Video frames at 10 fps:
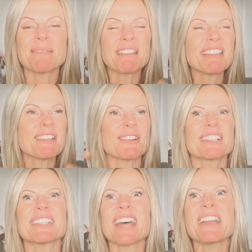that you're
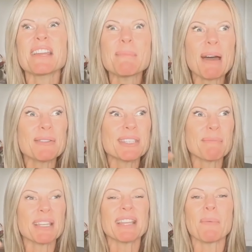excited about,
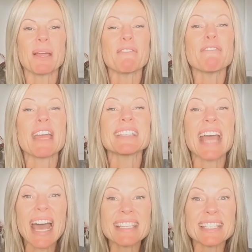something that went
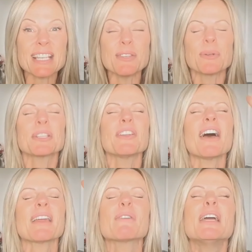fantastic. You could not
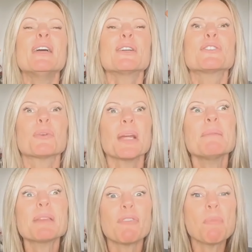have
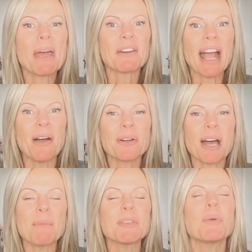dreamed of a better
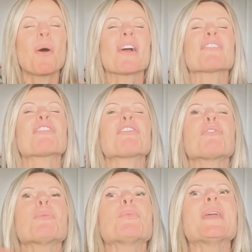outcome. You are
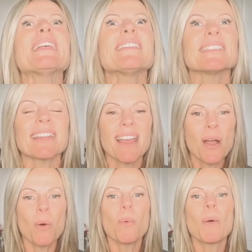thrilled.
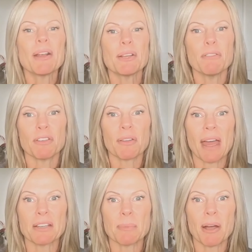Where do you feel that
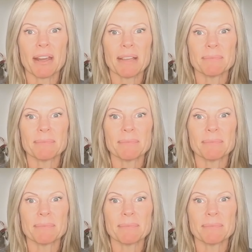in your body?